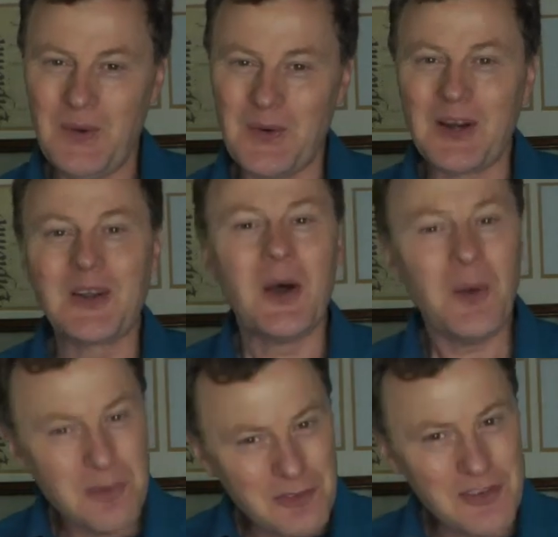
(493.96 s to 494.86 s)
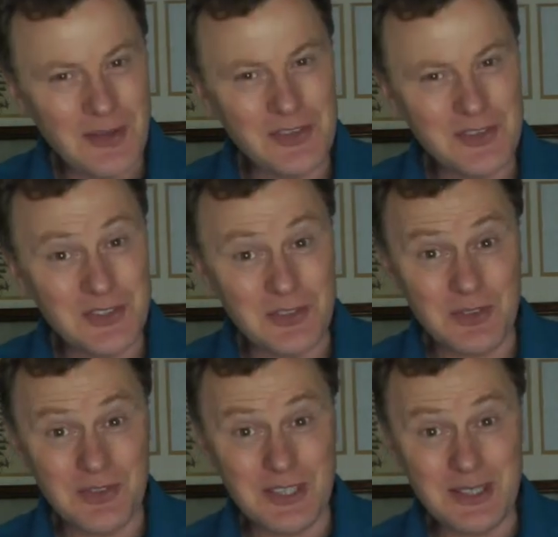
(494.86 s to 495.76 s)
All right, I hope you found this
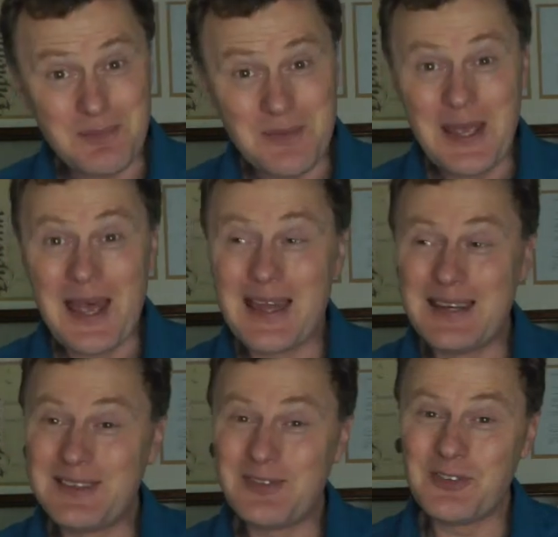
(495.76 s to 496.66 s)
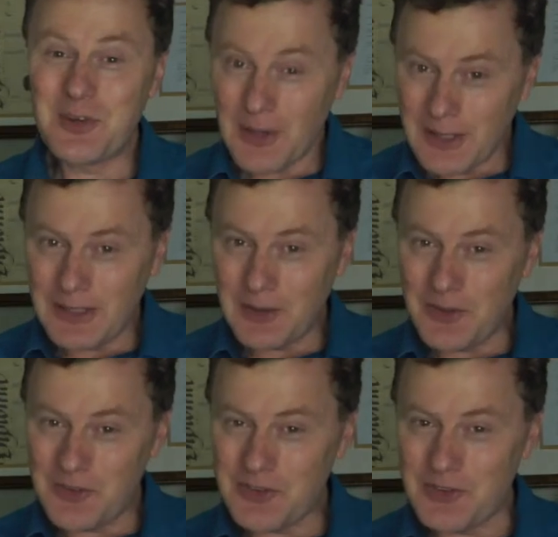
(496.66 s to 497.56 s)
interesting, and if you've got any
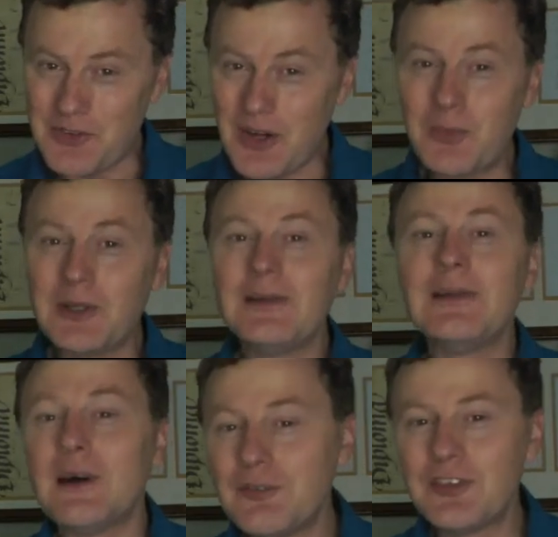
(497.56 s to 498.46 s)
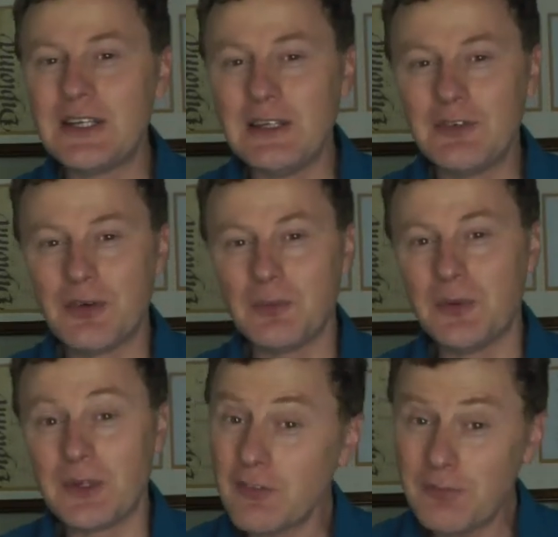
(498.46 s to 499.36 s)
questions, I would love to hear from
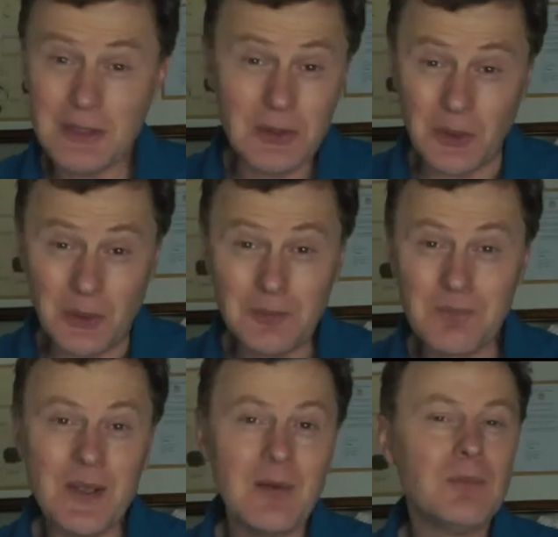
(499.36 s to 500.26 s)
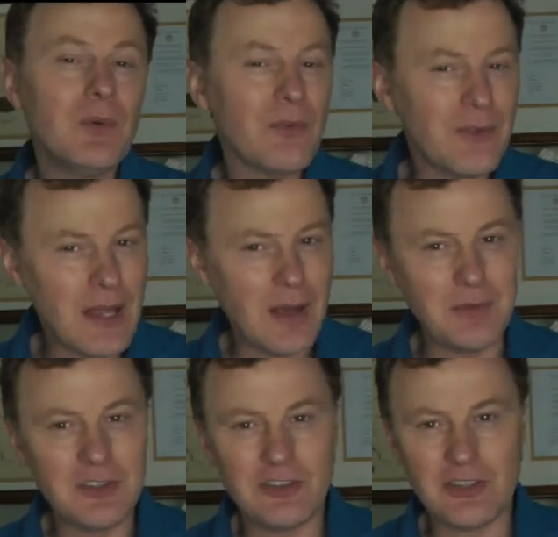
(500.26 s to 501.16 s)
you. Give me a call. More than
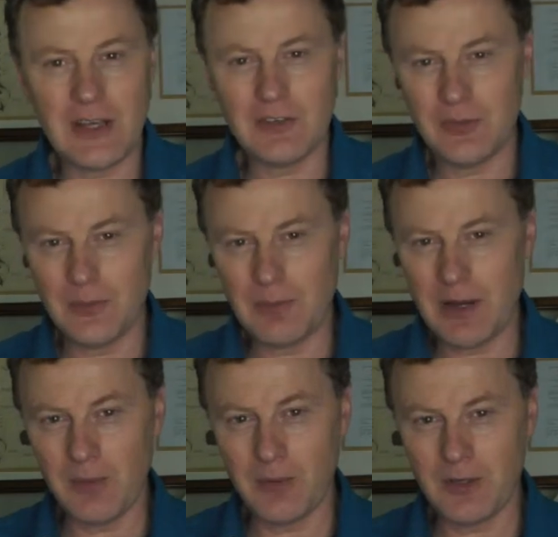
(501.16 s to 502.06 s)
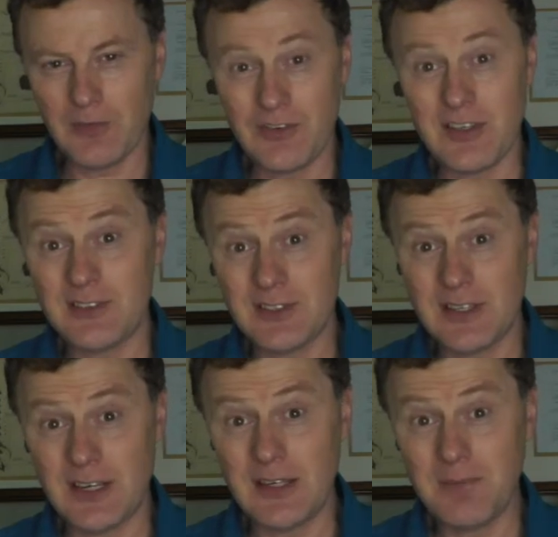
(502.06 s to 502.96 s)
happy to chat to you about what I've said
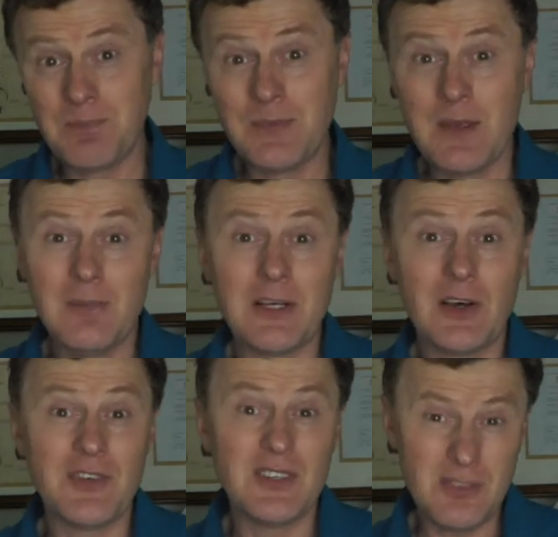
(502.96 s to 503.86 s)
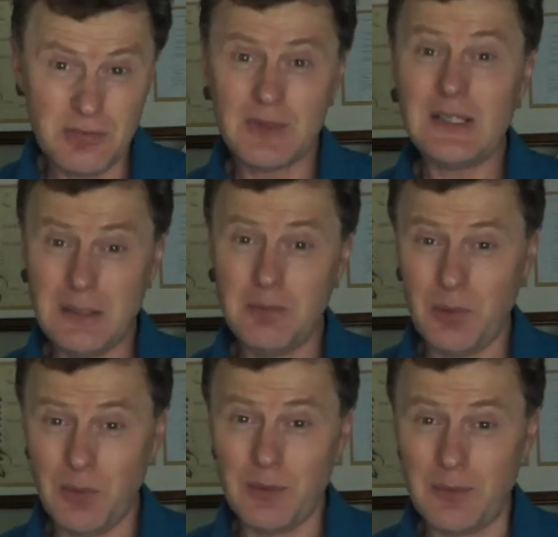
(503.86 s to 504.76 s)
today, because it is really
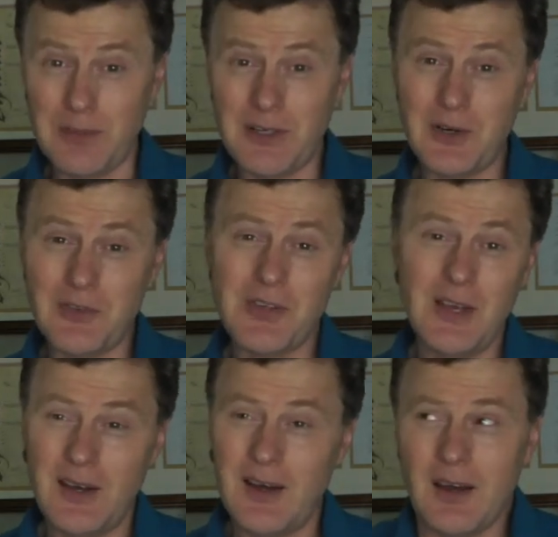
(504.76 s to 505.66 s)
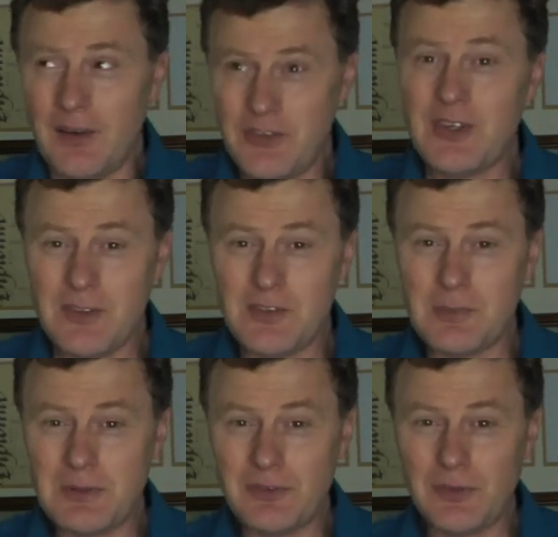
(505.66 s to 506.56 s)
important, because I've said this
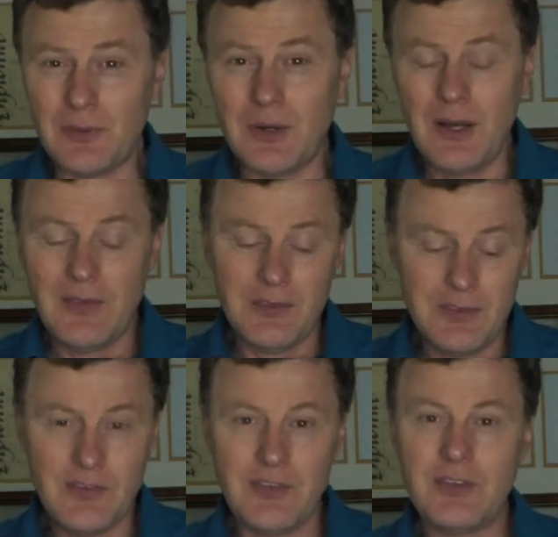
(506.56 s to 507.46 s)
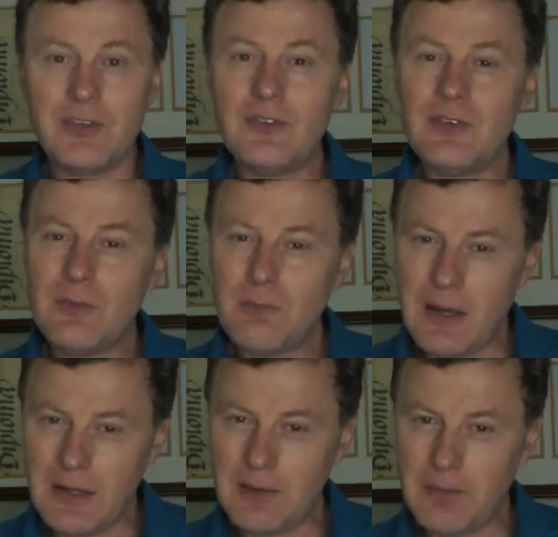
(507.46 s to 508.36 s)
before, the decisions you
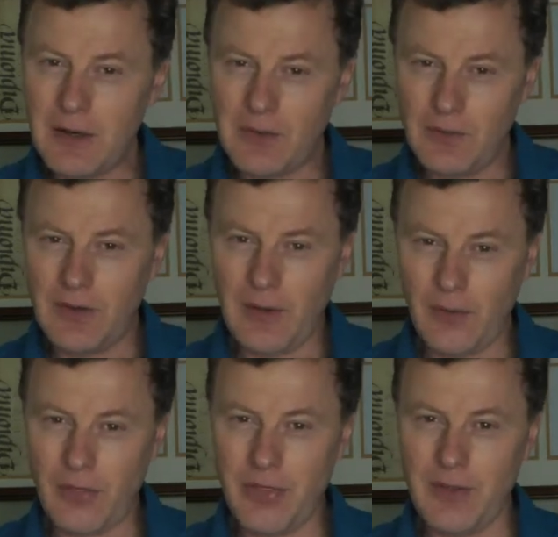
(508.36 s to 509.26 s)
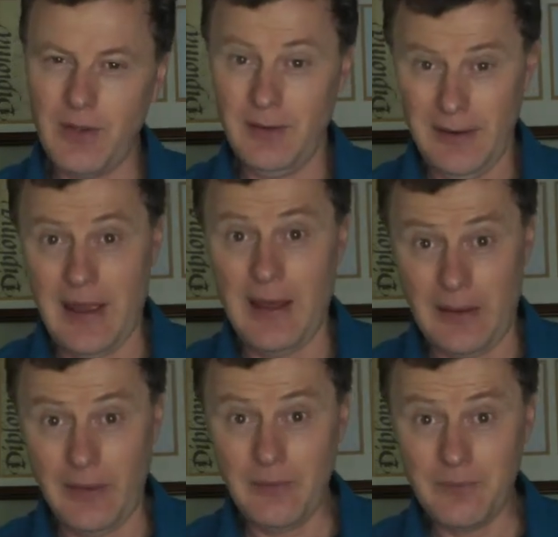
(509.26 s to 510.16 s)
make about your health
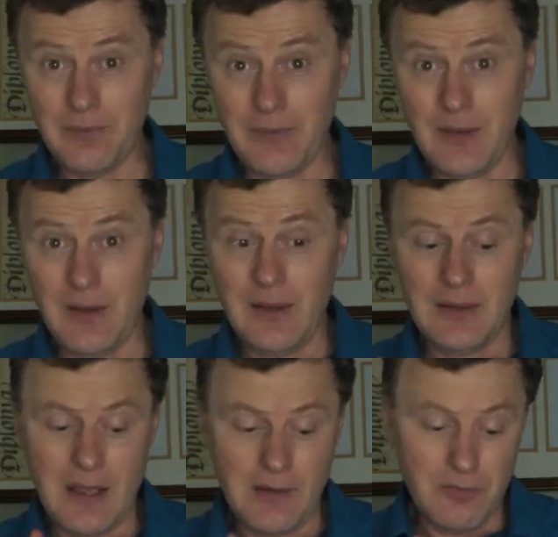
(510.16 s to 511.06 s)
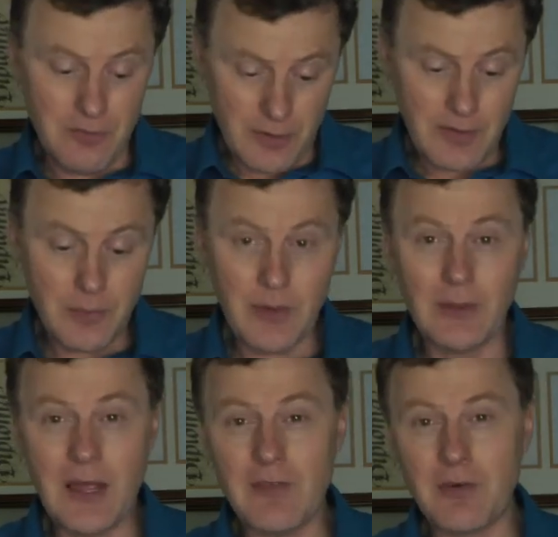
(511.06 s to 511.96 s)
now can very
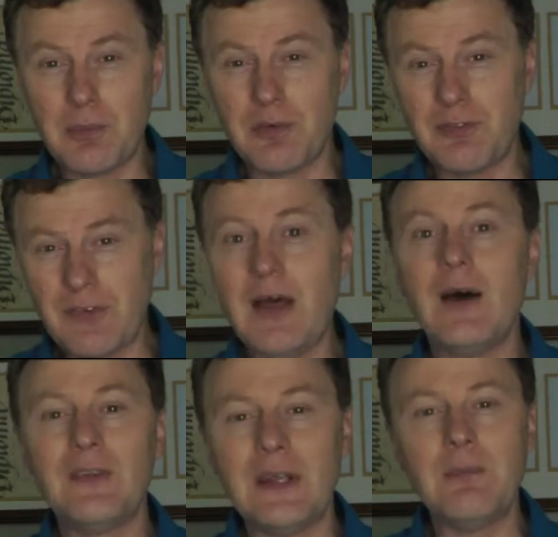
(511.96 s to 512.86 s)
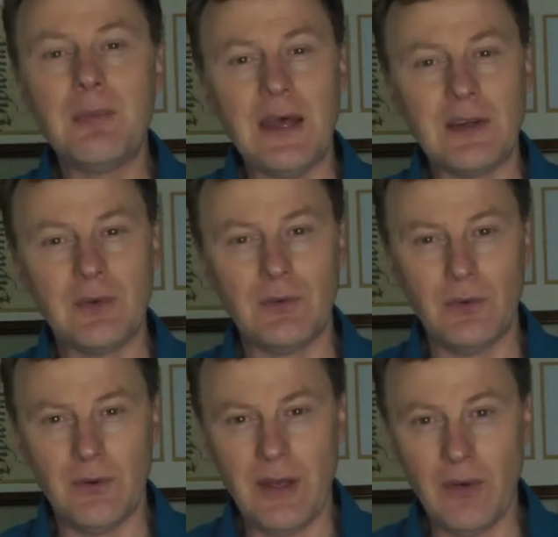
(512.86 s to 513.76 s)
well have a profound impact on
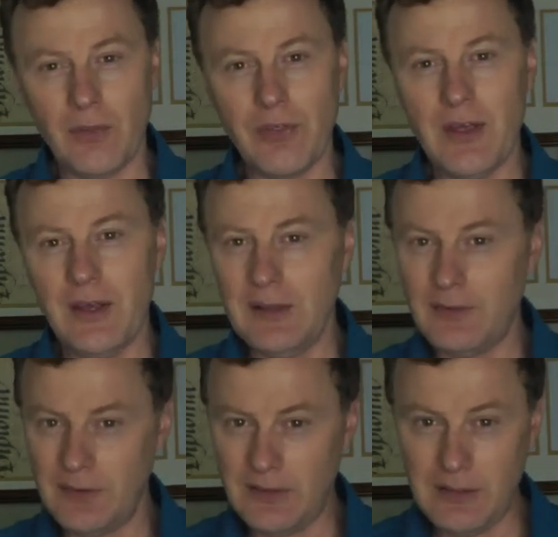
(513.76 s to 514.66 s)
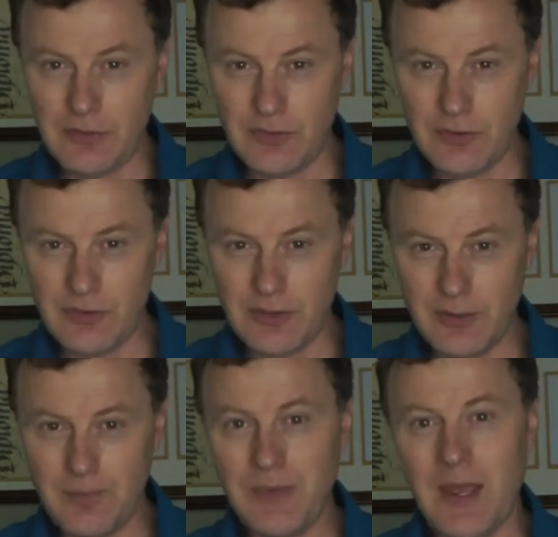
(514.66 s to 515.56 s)
your health in the near
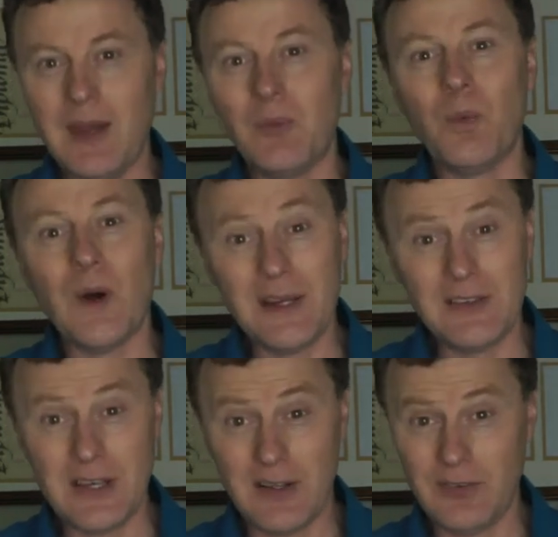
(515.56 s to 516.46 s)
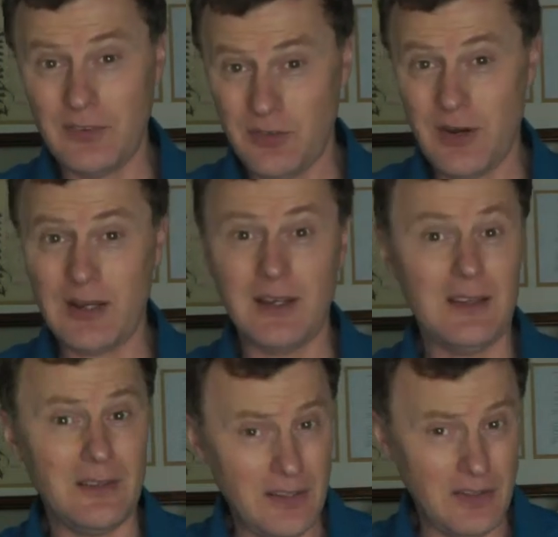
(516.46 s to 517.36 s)
future and way down the track
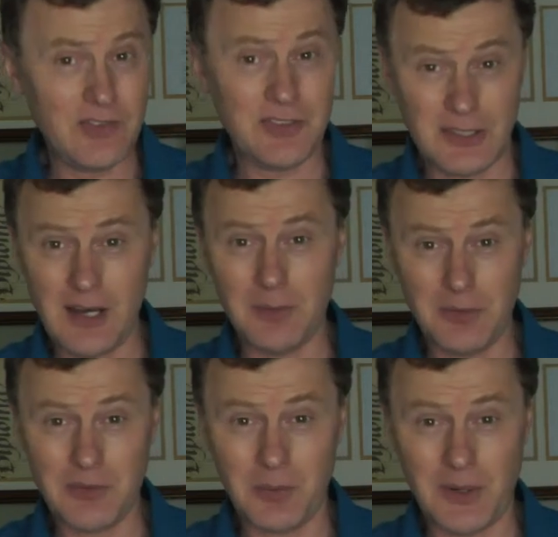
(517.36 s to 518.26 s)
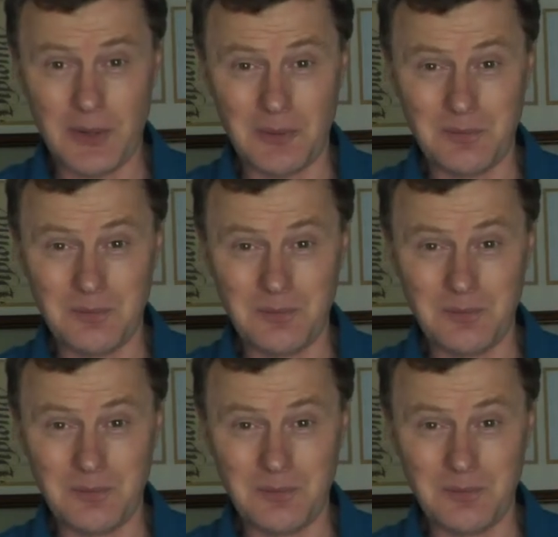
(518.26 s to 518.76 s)
in years to come as well.